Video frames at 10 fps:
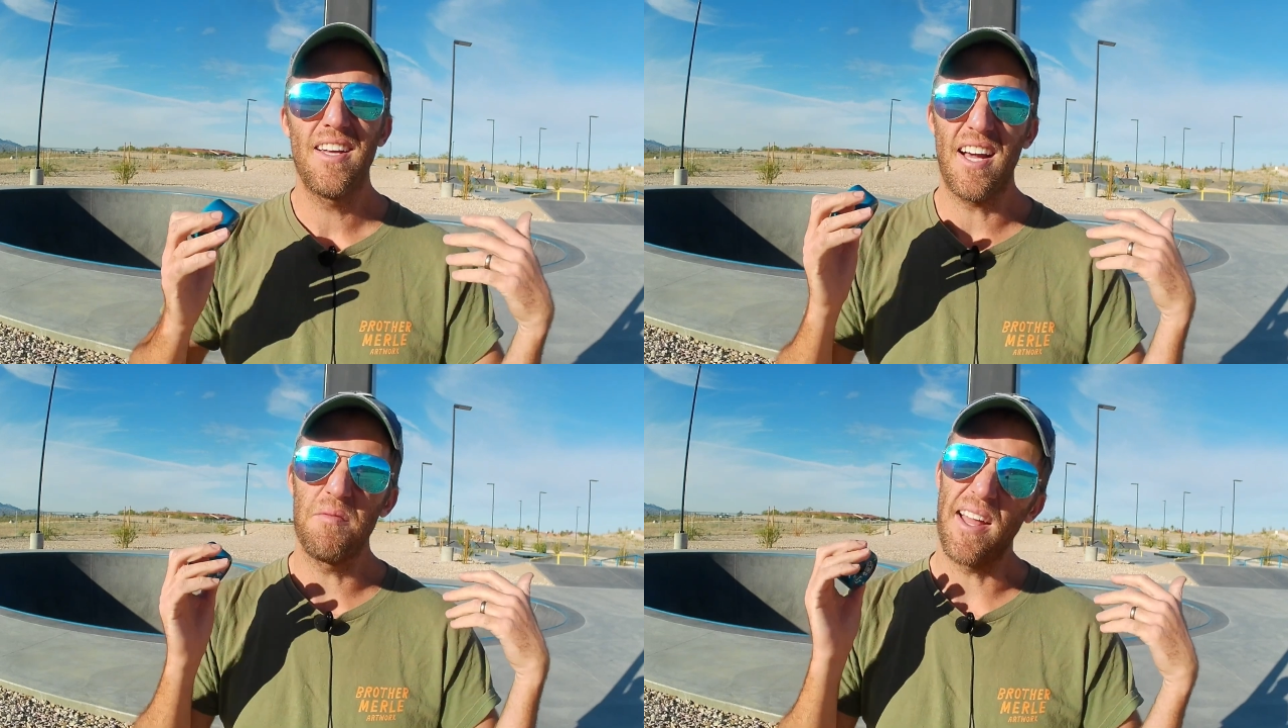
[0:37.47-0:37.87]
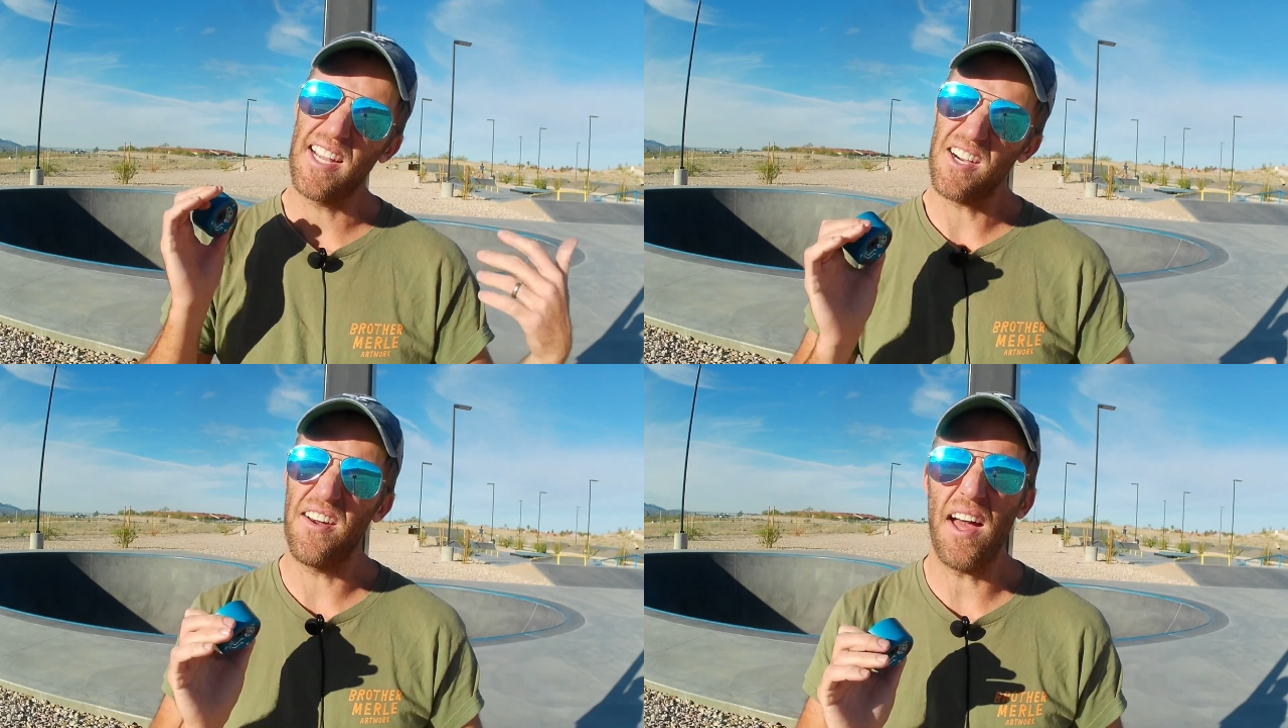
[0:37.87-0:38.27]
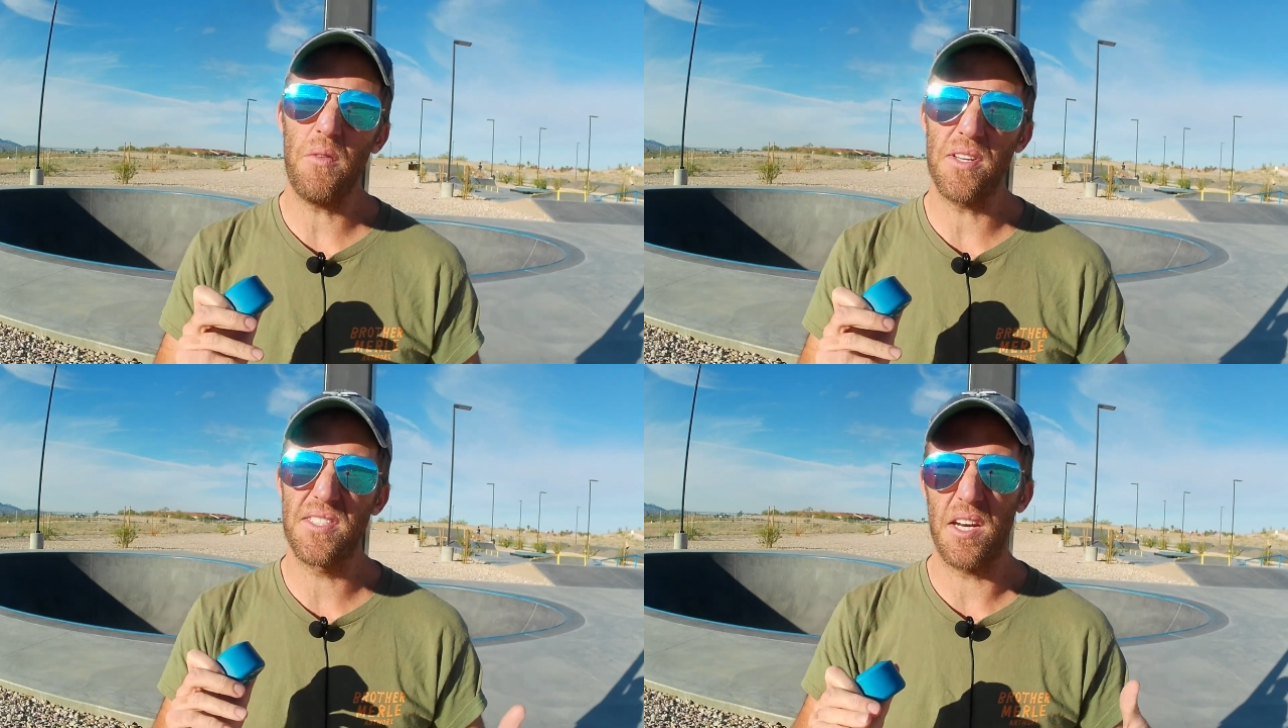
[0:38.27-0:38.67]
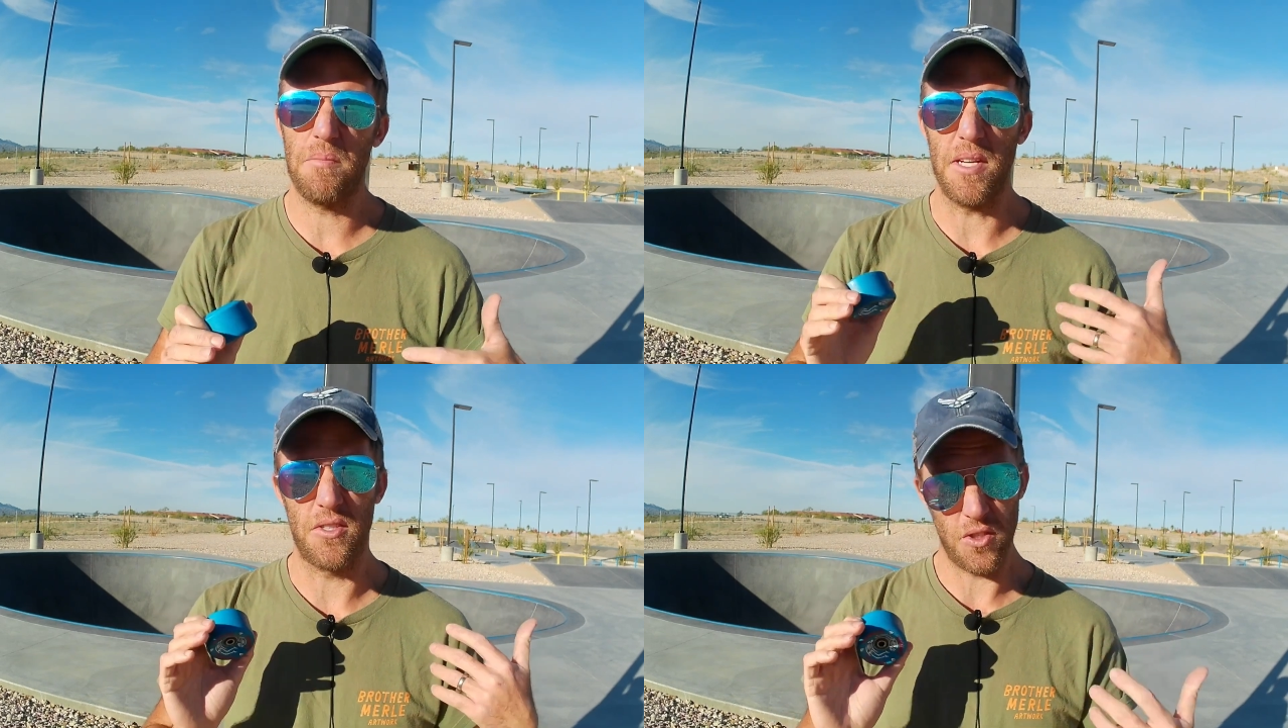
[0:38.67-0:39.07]
I'm like, oh, that wheel is going to
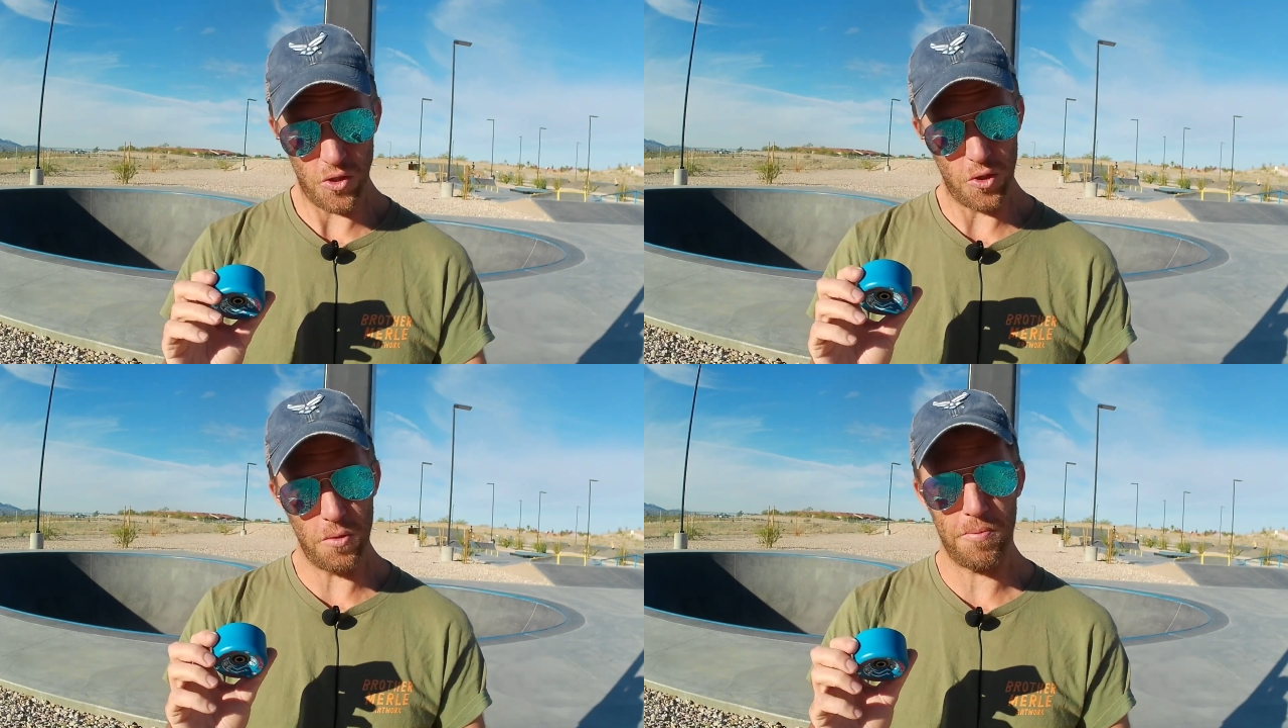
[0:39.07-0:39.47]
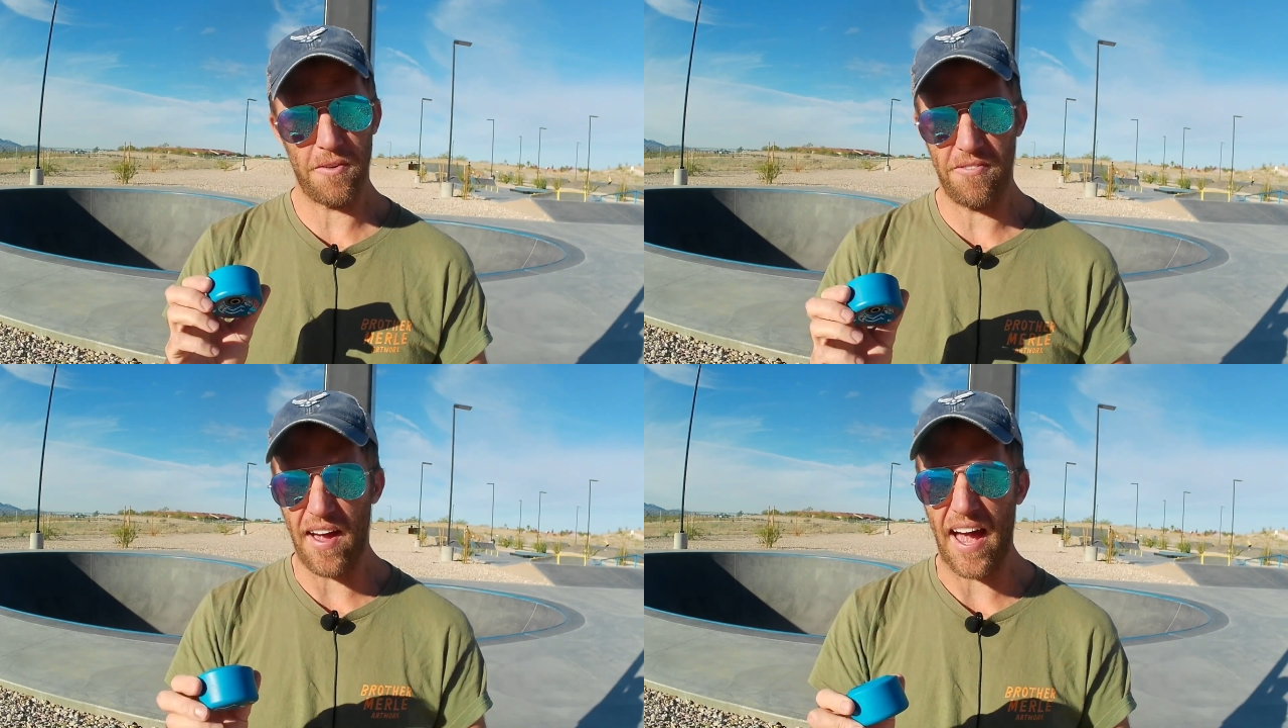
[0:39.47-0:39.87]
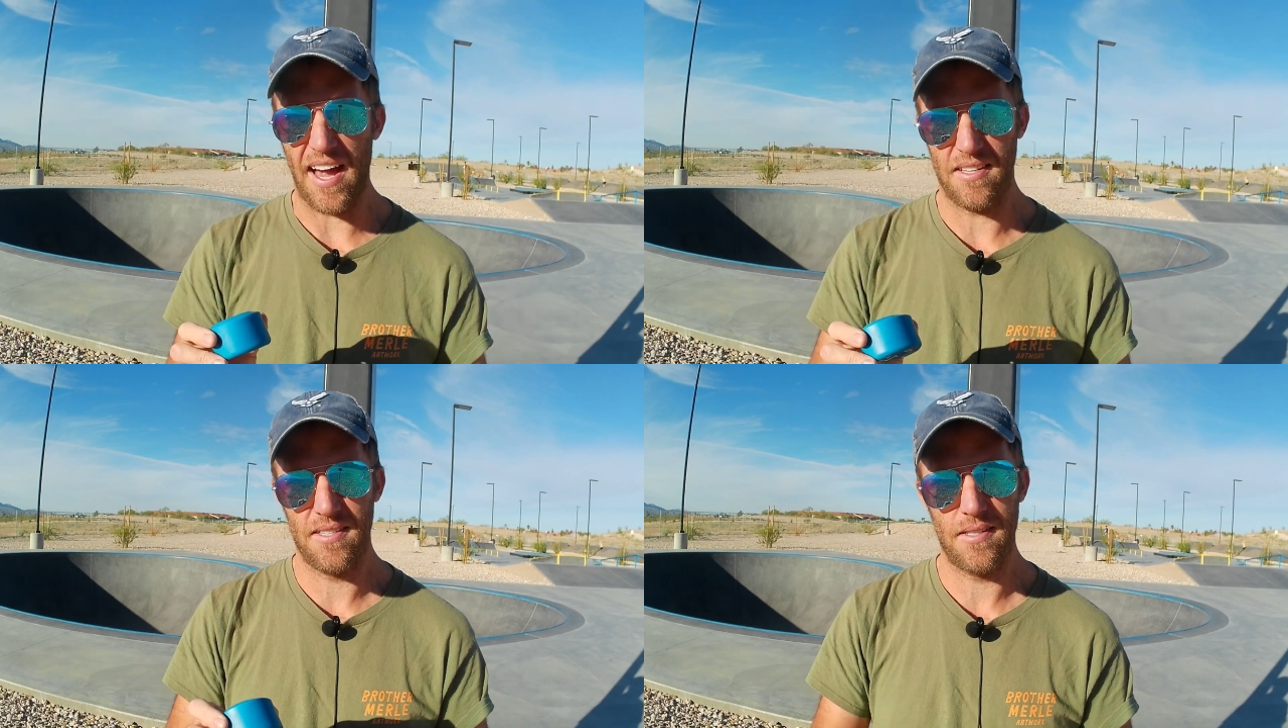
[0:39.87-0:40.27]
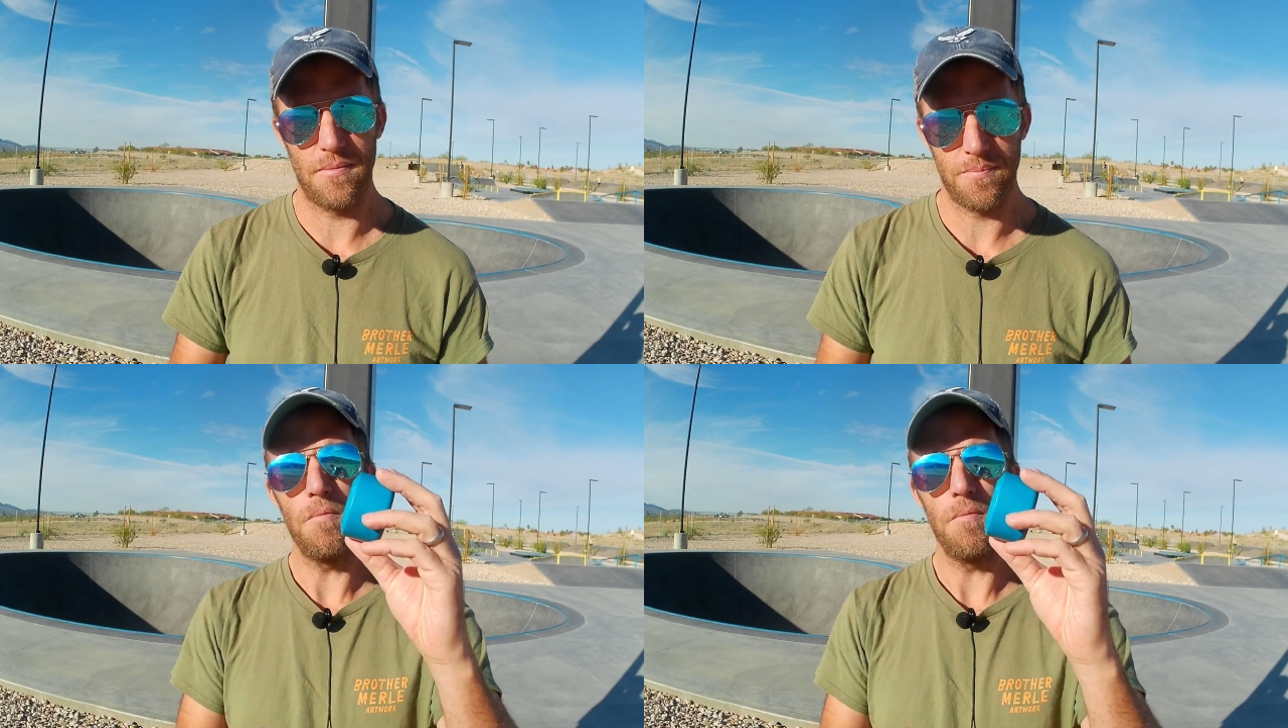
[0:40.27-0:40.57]
be super fast.